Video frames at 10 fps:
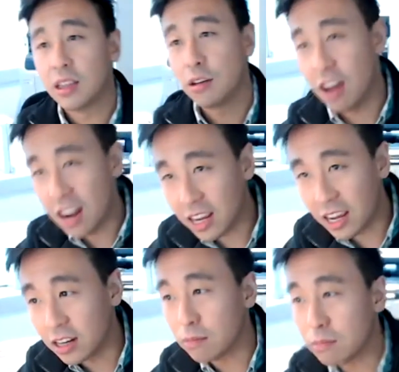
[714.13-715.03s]
United
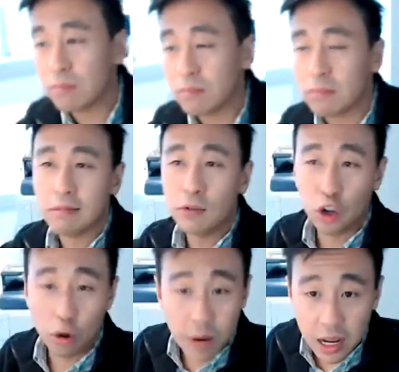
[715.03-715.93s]
Kingdom,
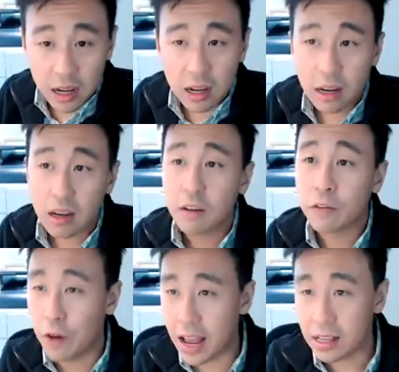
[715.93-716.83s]
Germany,
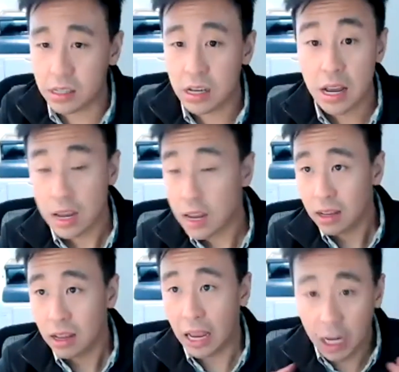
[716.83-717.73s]
France,
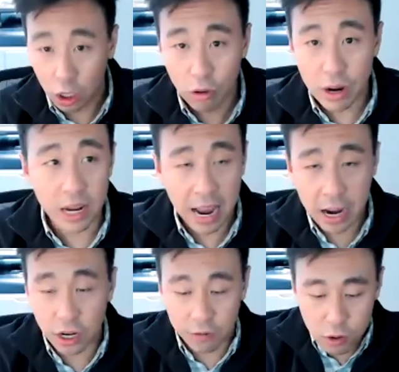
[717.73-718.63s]
including,
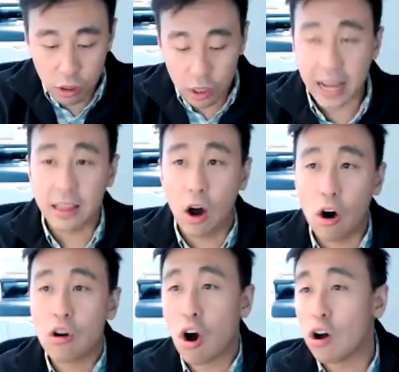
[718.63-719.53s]
actually, if you look at the
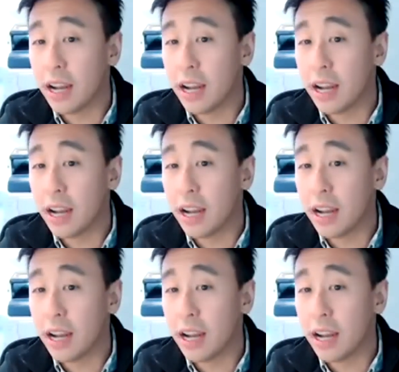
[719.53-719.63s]
Hong Kong